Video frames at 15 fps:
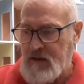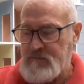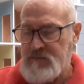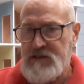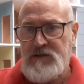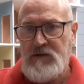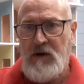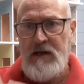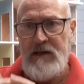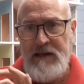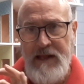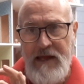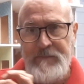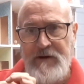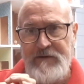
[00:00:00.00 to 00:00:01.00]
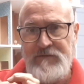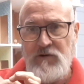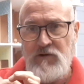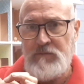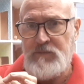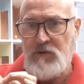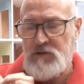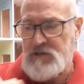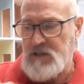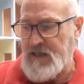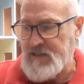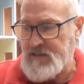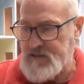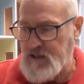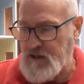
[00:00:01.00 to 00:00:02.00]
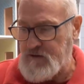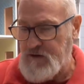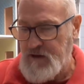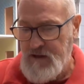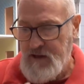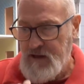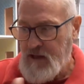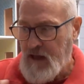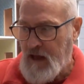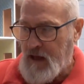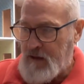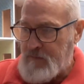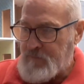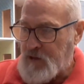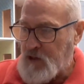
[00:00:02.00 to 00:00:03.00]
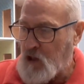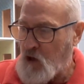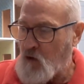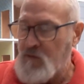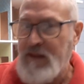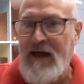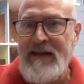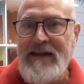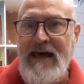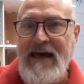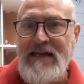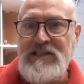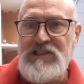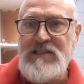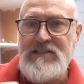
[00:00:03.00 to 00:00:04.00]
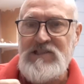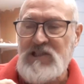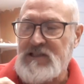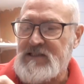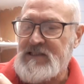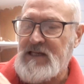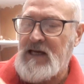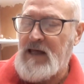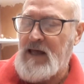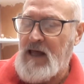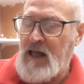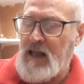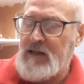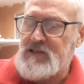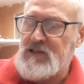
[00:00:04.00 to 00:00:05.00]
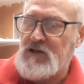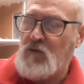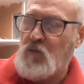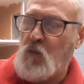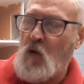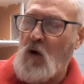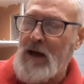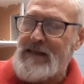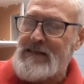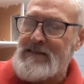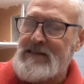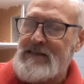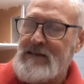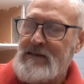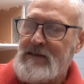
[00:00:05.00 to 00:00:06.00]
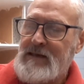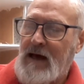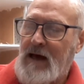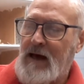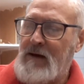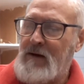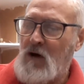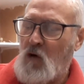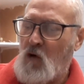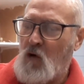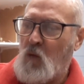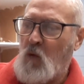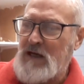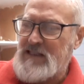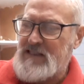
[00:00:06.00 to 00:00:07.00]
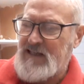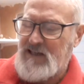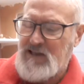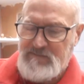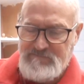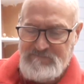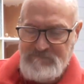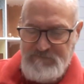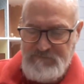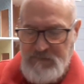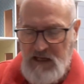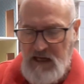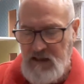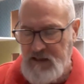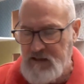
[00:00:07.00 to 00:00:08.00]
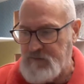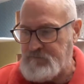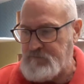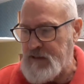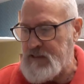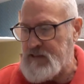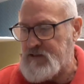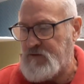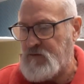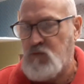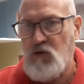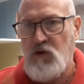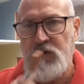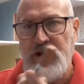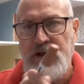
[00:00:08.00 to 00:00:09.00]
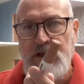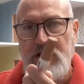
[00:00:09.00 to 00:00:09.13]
So I lay my floorboards like so, but along that edge it's just a sort of white or whiter coloured piece of wood.